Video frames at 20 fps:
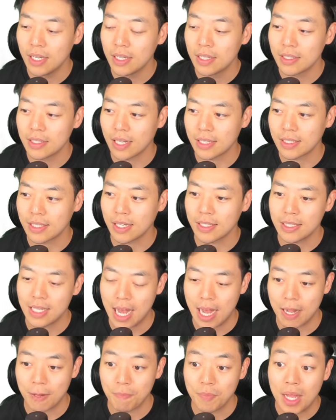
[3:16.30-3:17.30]
dot, dot,
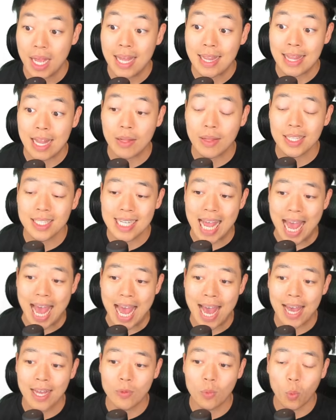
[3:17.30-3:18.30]
dot. Now let's
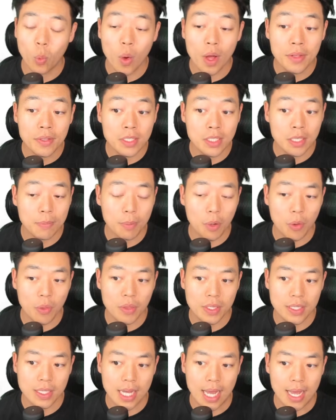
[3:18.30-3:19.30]
add 1 to both
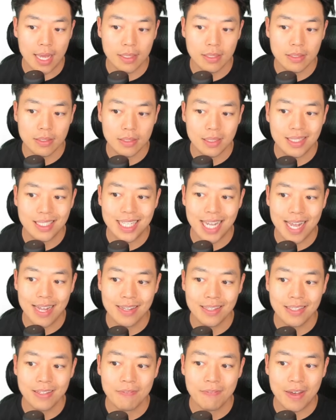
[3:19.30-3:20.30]
sides, then
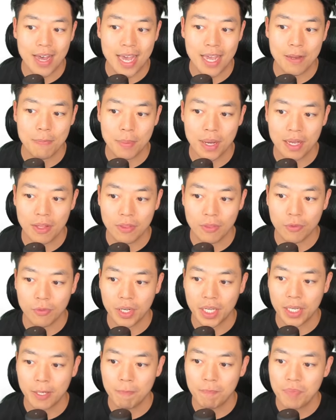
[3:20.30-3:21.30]
divide by
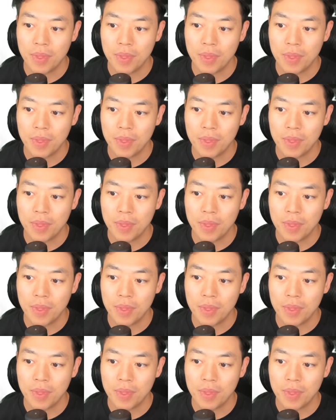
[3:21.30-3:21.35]
3.